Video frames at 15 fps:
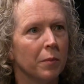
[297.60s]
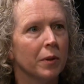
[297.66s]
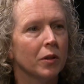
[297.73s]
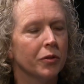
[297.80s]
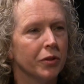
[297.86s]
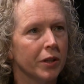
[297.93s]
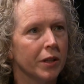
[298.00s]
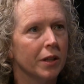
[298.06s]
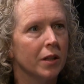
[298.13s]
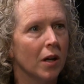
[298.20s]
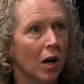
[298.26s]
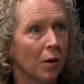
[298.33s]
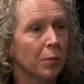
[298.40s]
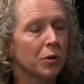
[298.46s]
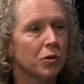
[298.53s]
built-in
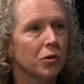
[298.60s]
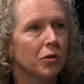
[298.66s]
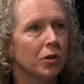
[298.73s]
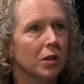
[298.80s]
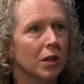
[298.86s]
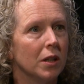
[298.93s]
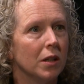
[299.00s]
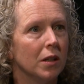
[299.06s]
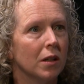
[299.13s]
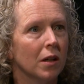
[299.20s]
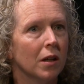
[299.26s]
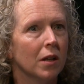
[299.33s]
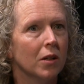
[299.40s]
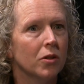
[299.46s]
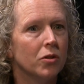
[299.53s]
opportunity
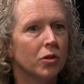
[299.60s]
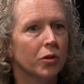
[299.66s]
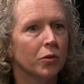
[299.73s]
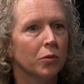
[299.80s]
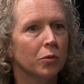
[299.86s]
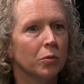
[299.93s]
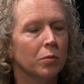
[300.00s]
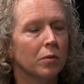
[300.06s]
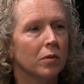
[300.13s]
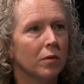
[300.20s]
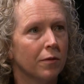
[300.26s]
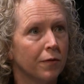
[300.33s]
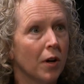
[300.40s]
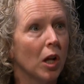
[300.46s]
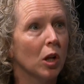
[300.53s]
to
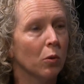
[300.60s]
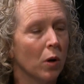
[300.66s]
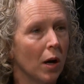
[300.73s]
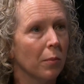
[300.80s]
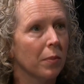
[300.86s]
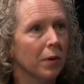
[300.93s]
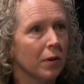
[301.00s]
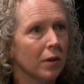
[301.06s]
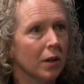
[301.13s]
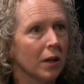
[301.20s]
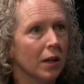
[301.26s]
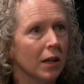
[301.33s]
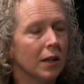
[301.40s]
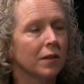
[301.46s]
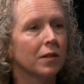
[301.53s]
follow up.
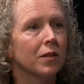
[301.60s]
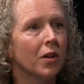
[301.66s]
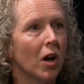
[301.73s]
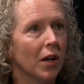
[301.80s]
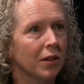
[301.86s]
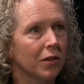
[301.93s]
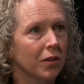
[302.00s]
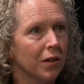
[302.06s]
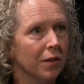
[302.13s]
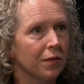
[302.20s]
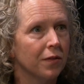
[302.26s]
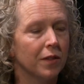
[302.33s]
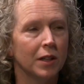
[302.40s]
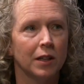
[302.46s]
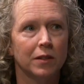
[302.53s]
It's not as if
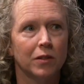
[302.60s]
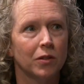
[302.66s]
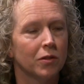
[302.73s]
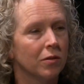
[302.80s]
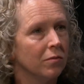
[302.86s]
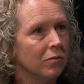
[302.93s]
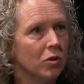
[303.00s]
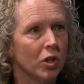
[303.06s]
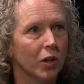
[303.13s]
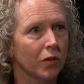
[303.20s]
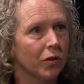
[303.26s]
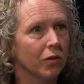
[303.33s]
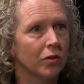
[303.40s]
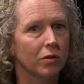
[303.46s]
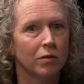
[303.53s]
it's
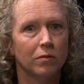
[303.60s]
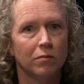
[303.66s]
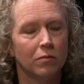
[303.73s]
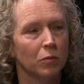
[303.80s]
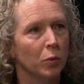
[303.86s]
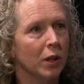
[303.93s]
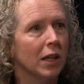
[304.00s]
just, we